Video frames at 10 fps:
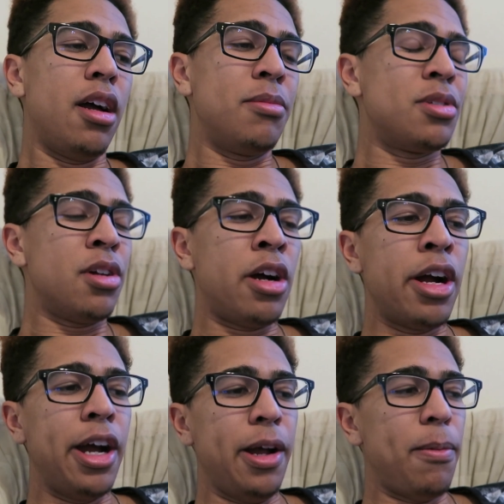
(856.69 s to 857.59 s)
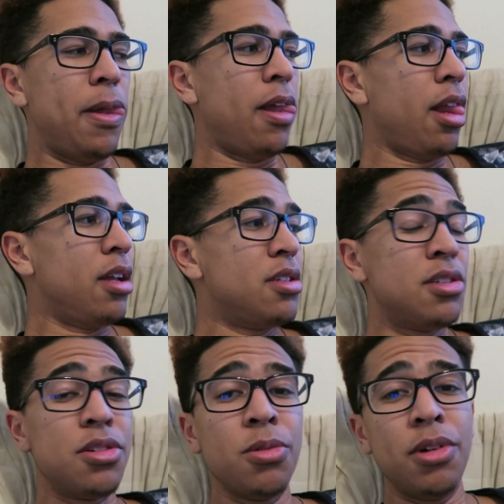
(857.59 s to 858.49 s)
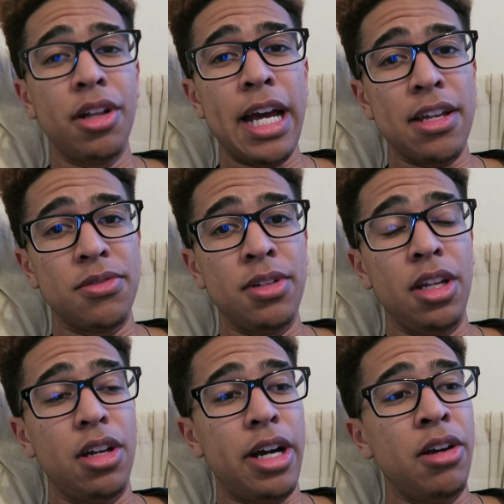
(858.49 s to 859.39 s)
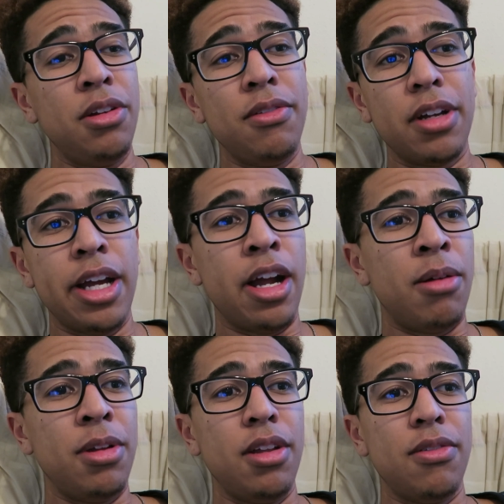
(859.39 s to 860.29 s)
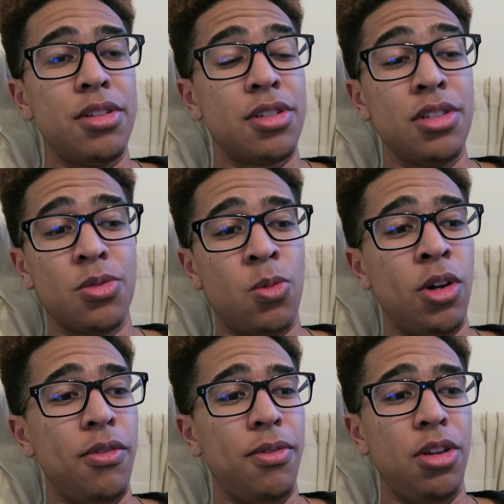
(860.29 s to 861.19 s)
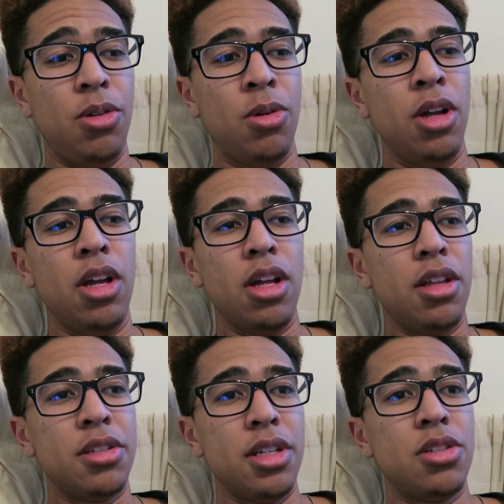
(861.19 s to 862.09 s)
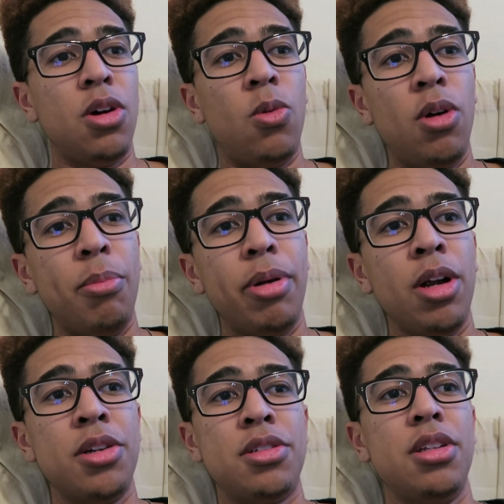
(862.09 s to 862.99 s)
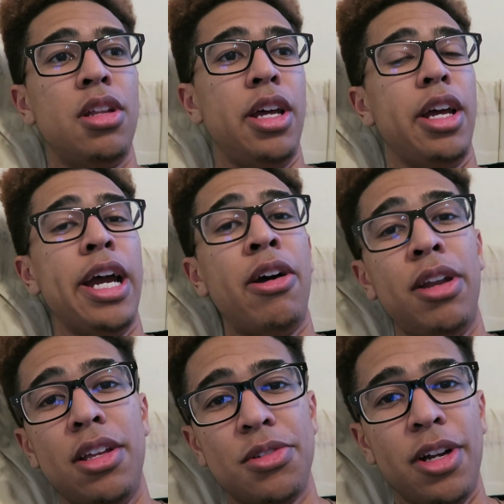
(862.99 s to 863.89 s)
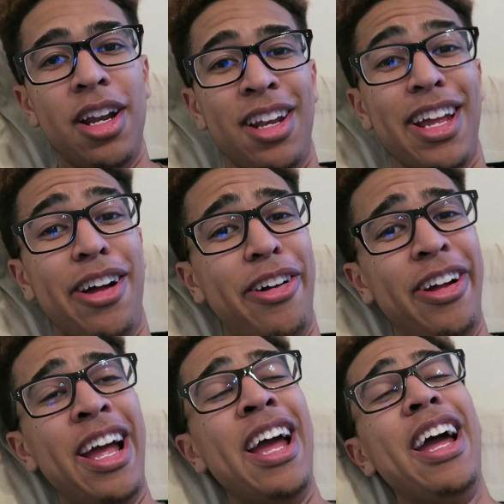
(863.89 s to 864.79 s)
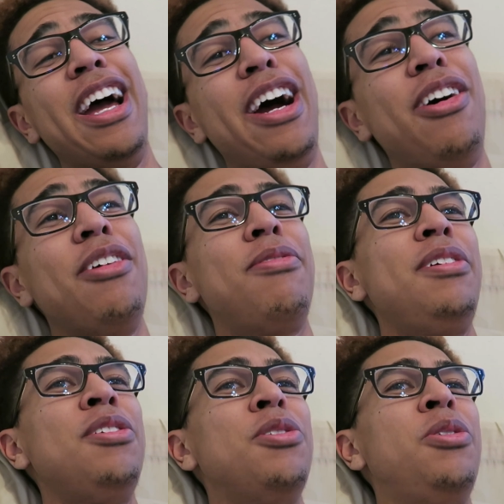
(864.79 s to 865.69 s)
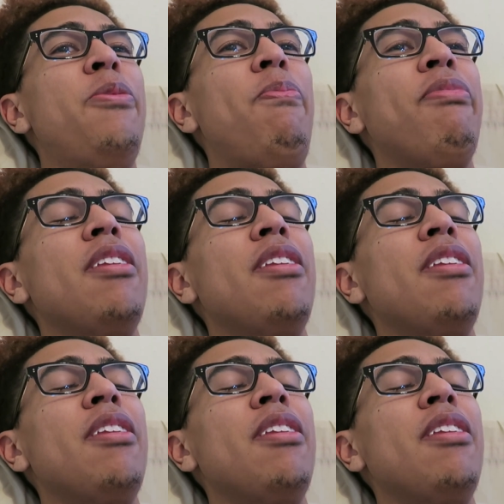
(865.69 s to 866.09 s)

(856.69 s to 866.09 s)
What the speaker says: I'm sorry. This is a real-ass video. I don't even care how many, if this gets one view. At least I told one person, like, how it is right now, how I feel.